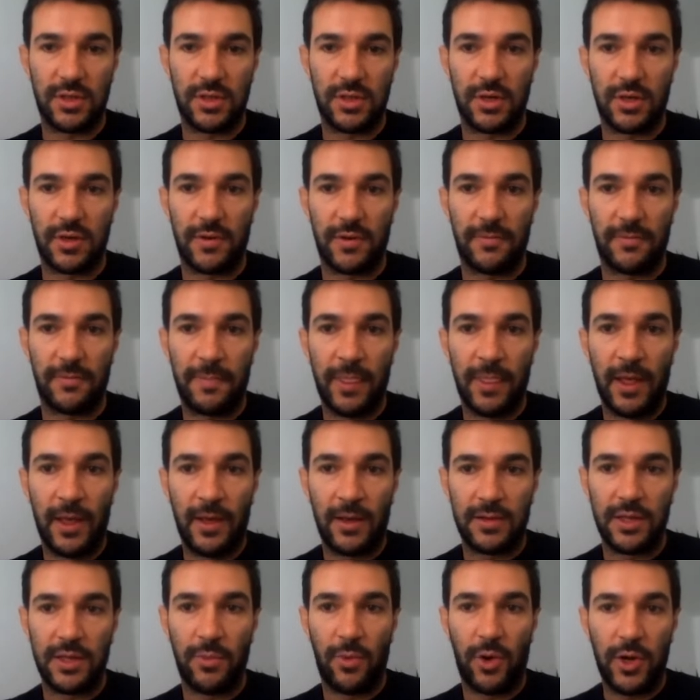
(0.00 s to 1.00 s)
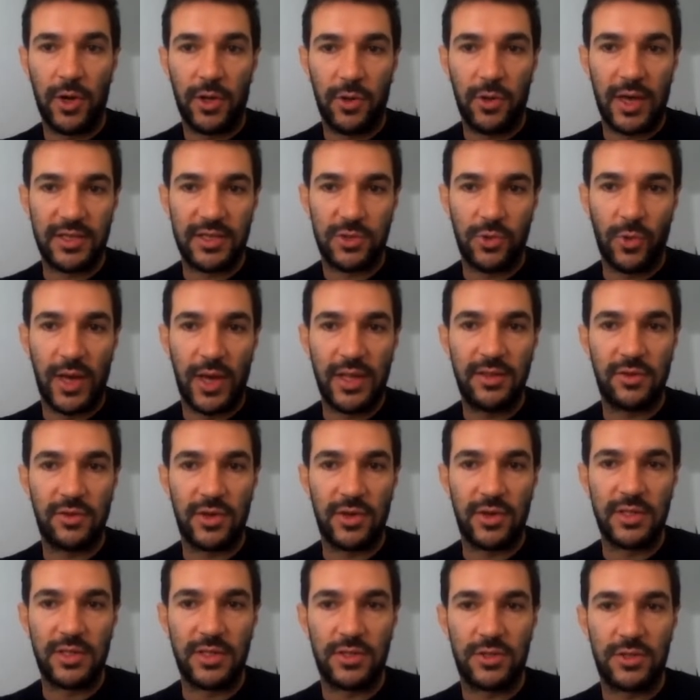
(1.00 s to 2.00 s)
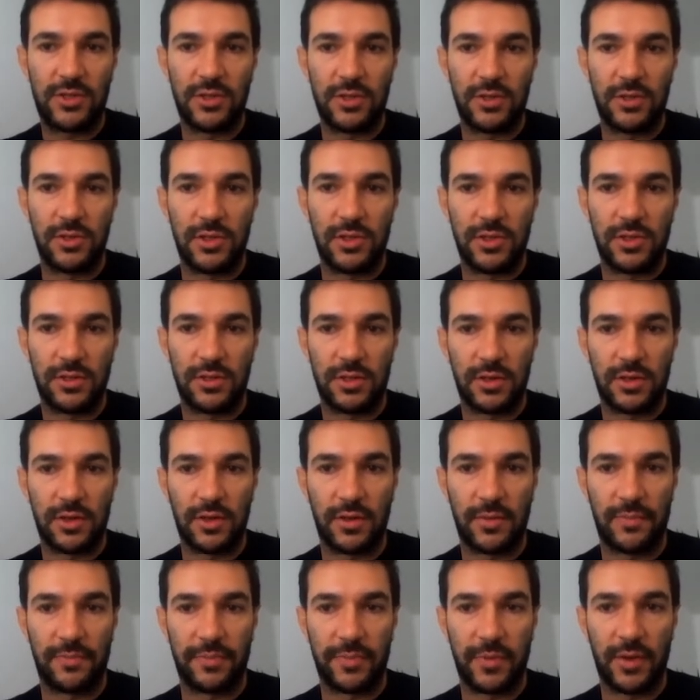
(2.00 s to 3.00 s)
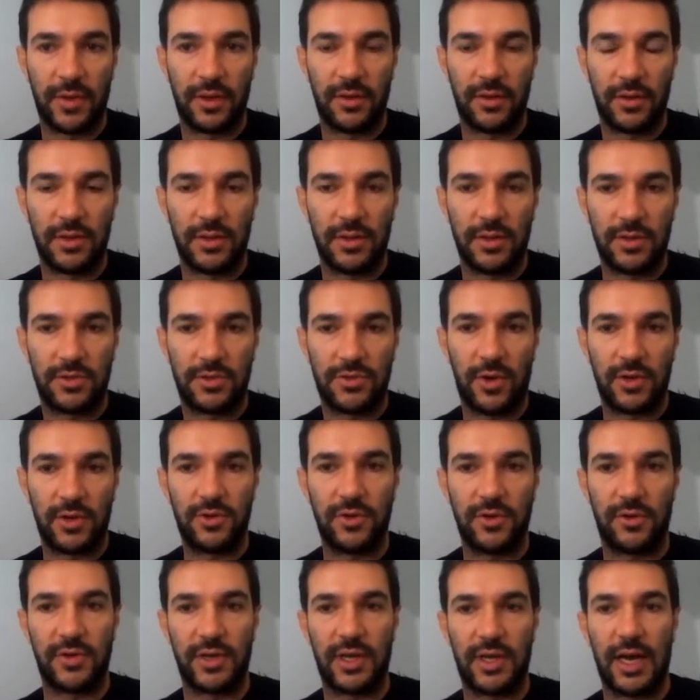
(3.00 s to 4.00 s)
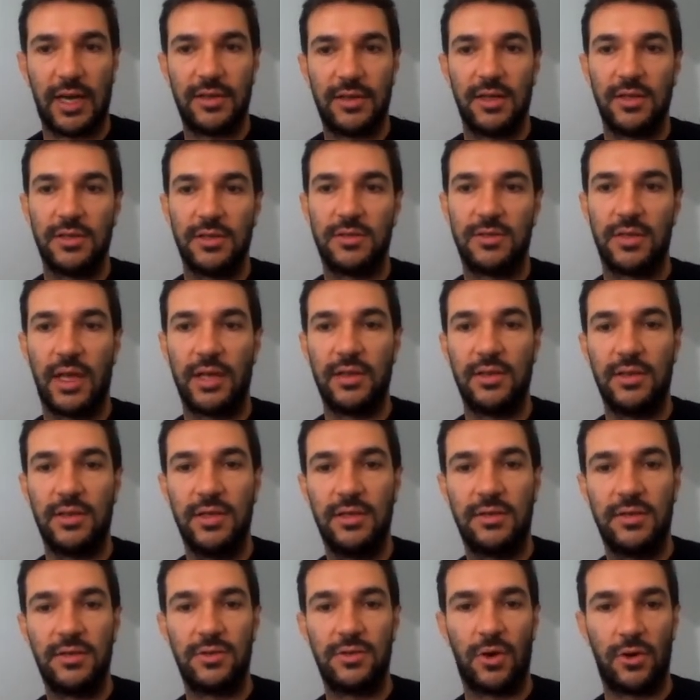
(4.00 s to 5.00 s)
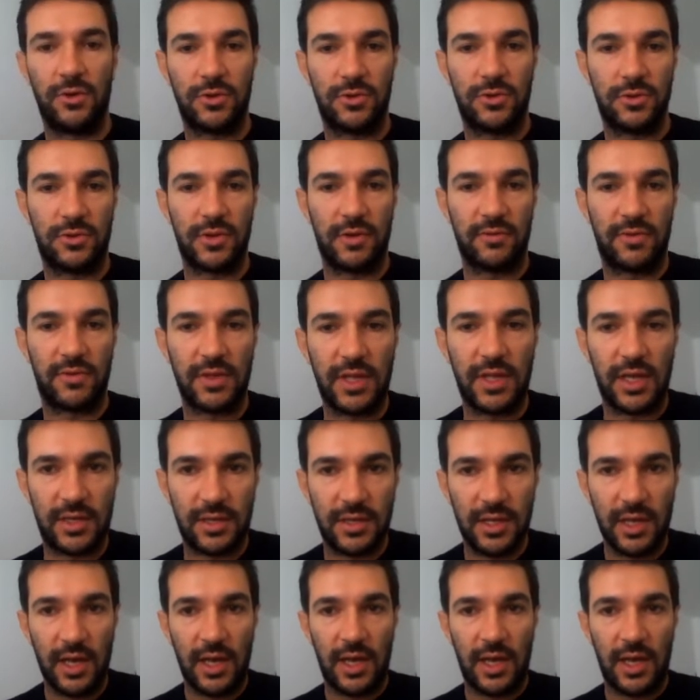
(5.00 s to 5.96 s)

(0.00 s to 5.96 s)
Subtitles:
the molecule has to enter in the structure of the catalyst. And this is also something that,